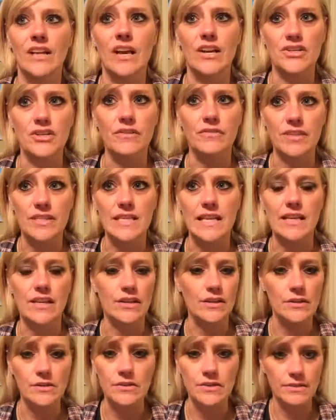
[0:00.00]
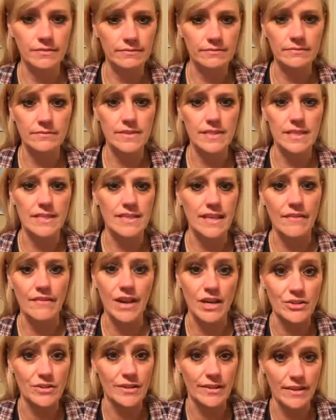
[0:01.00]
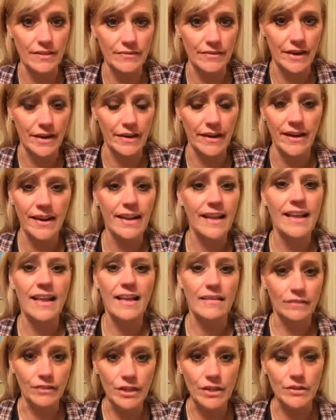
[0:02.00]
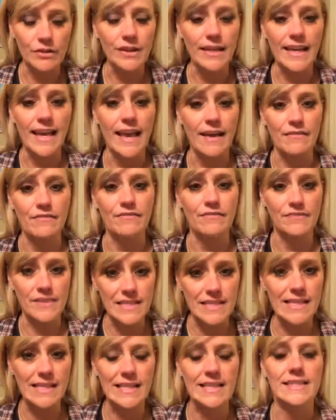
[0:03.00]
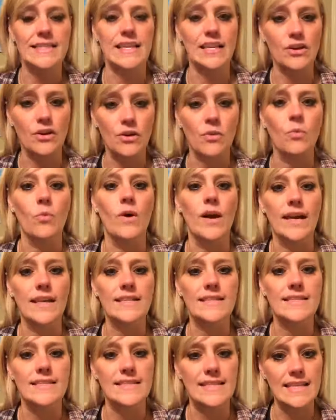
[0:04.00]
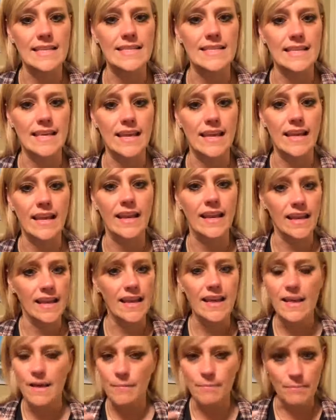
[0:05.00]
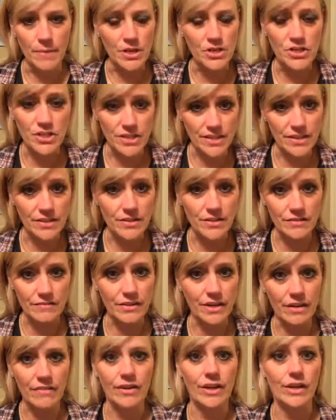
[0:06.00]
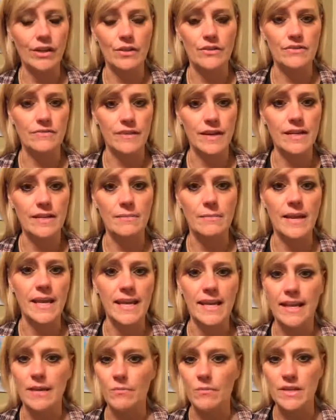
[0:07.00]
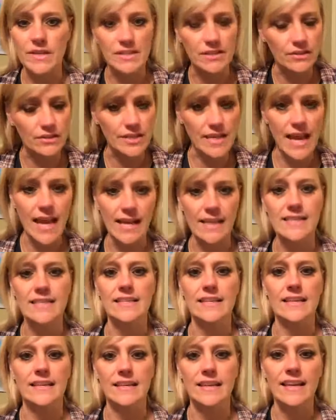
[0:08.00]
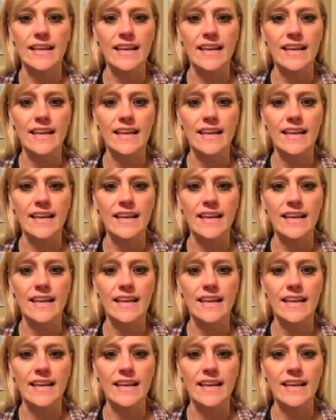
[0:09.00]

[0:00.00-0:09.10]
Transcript: over 10 years since I've actually lived there. Literally have physically seen her once since then, but she still is a very, very close friend to me, and we still text. And